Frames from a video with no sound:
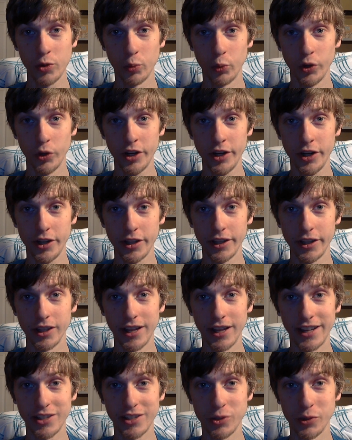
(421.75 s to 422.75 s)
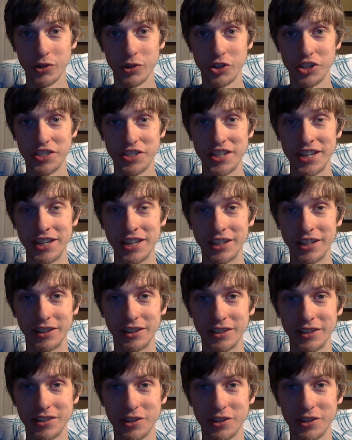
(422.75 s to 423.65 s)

really likes what she's eating,